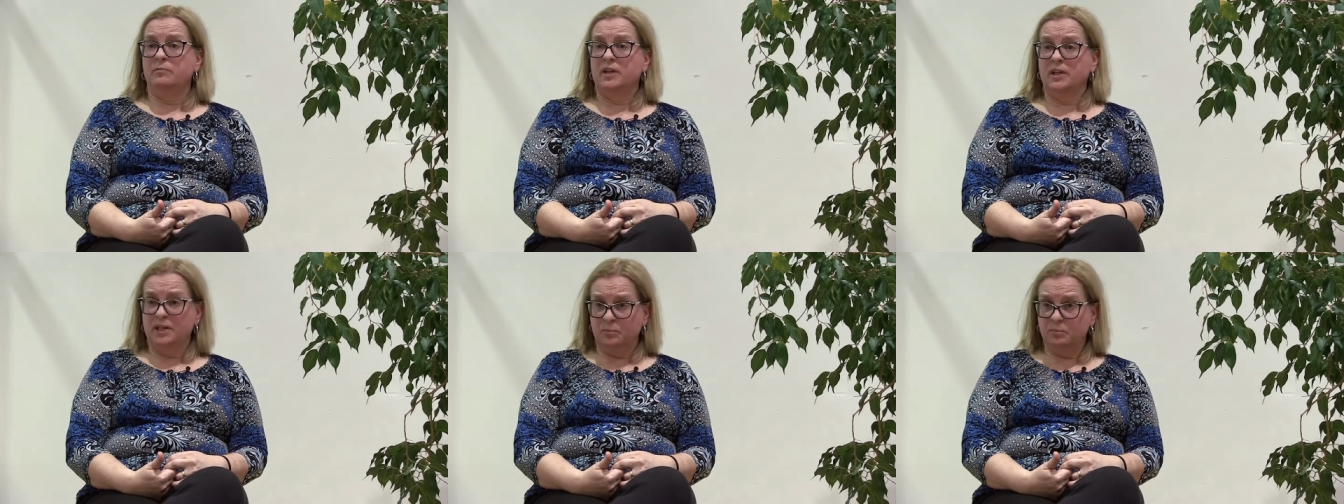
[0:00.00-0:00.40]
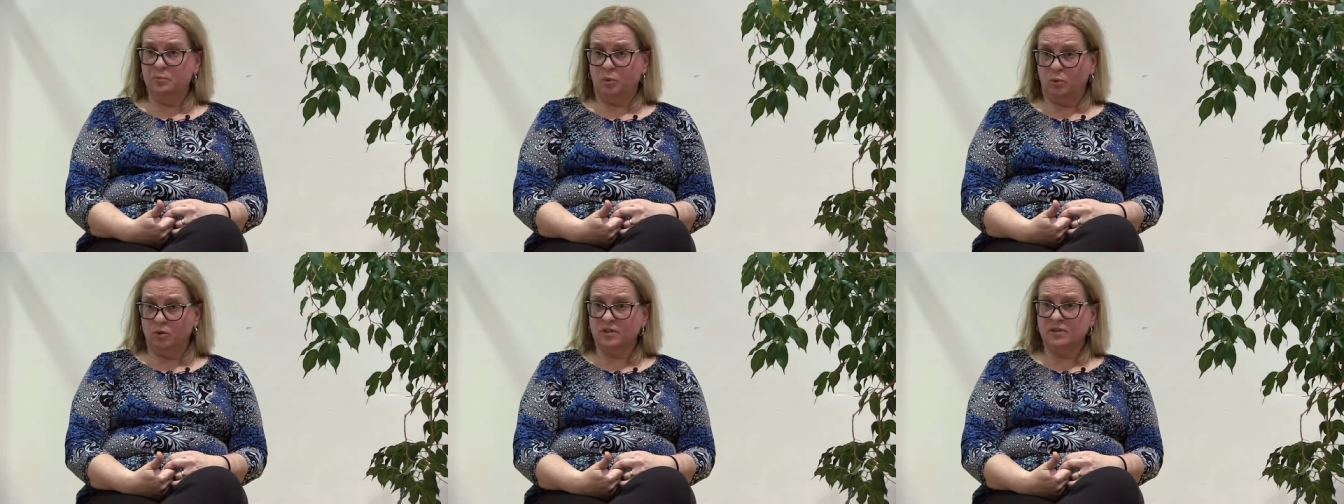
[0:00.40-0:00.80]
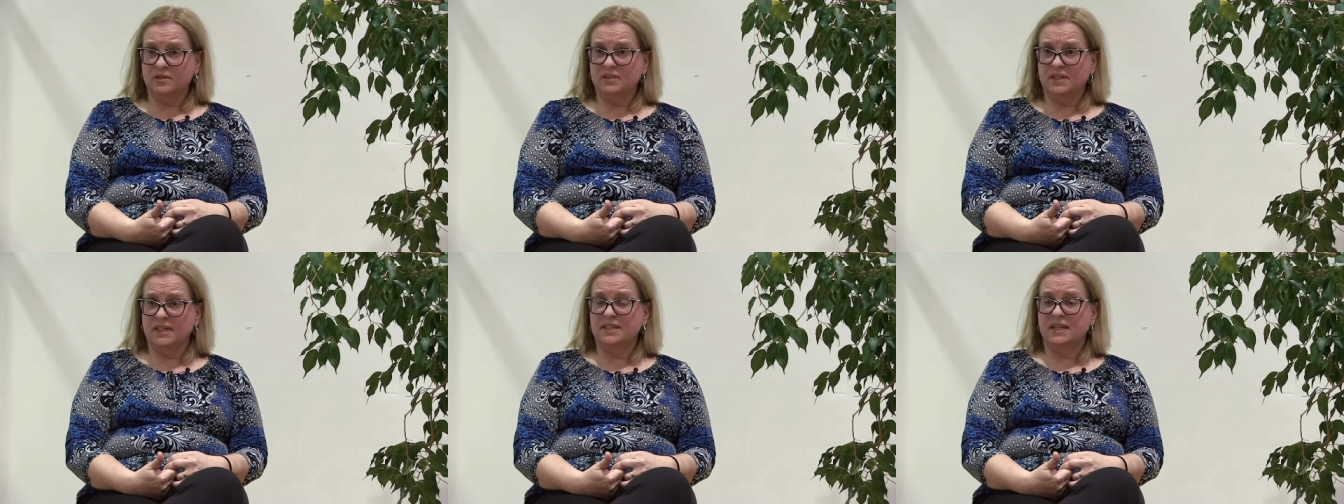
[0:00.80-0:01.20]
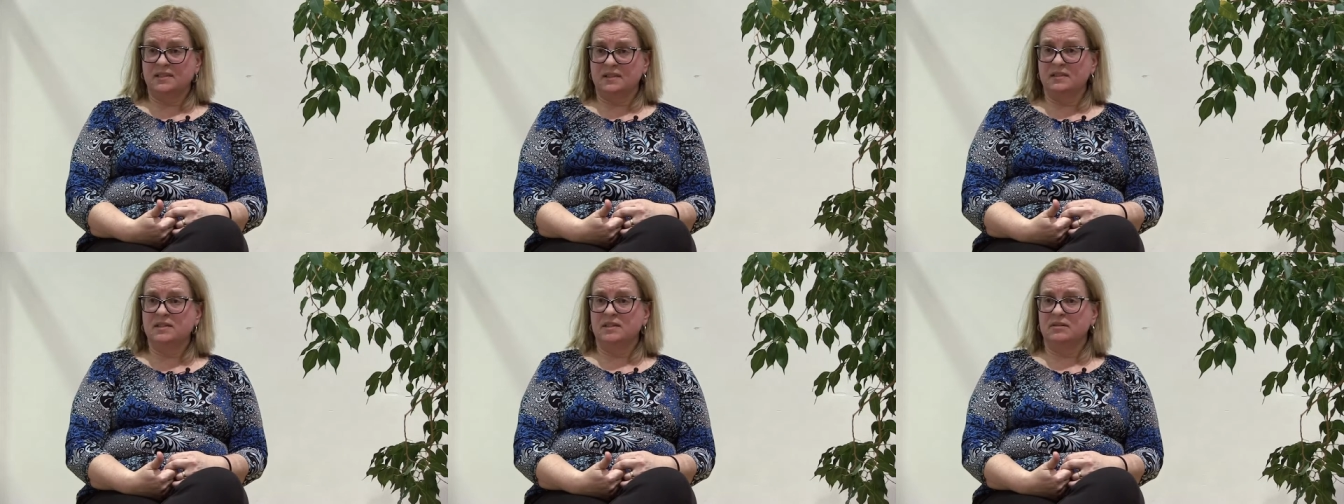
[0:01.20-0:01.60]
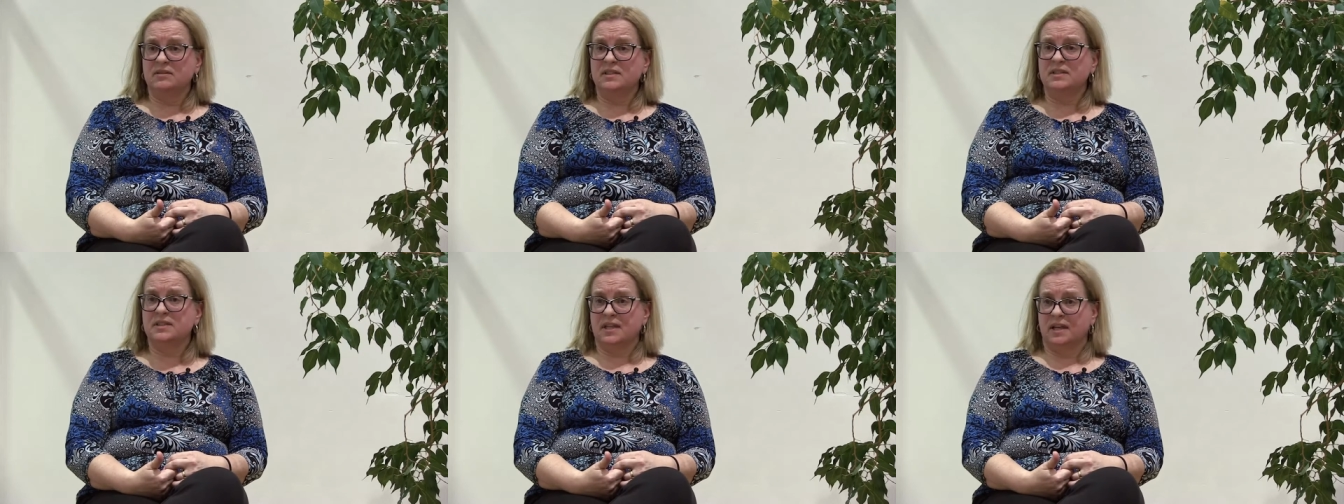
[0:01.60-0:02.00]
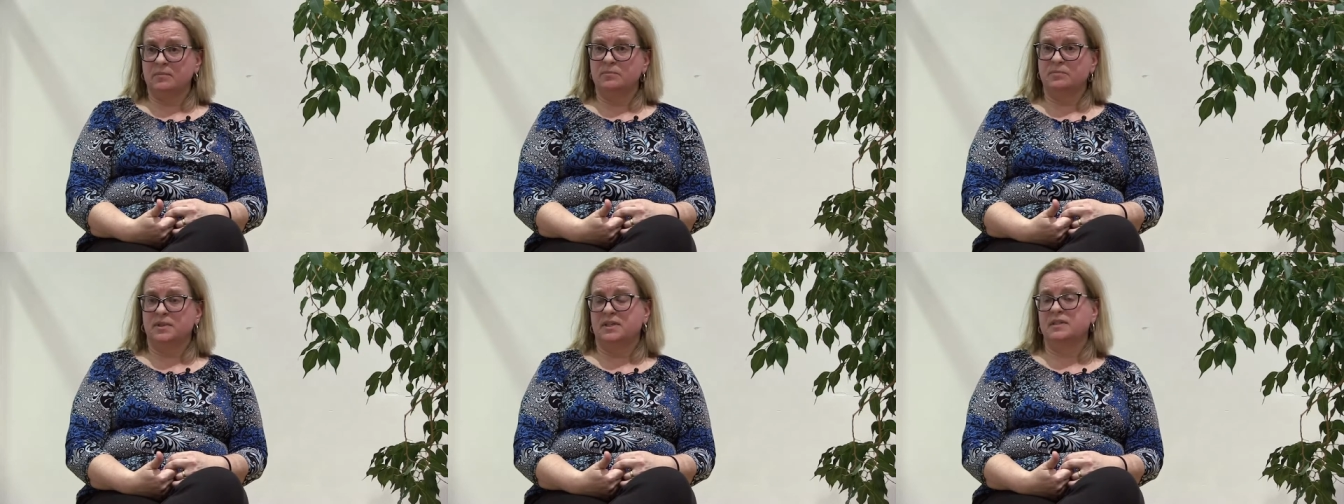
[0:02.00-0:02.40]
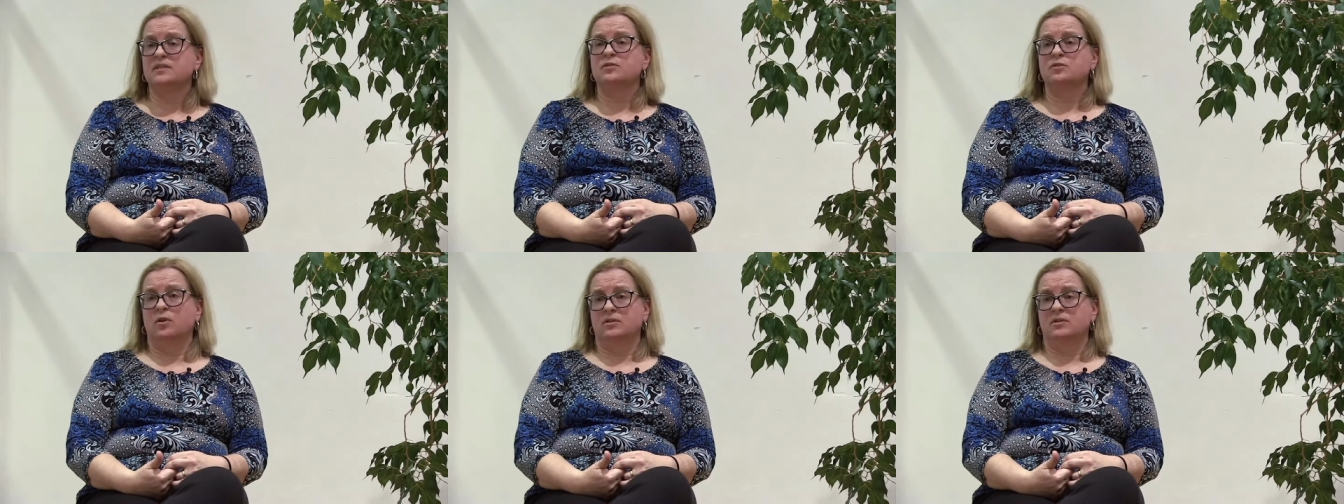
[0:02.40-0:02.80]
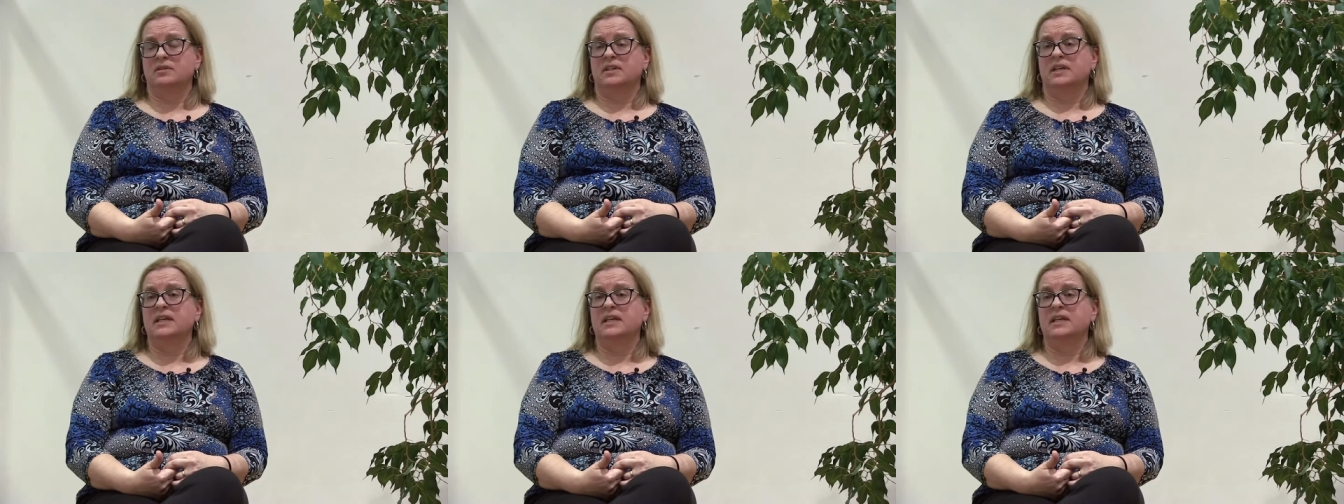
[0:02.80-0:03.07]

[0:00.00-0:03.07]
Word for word: an important and necessary step, but it's not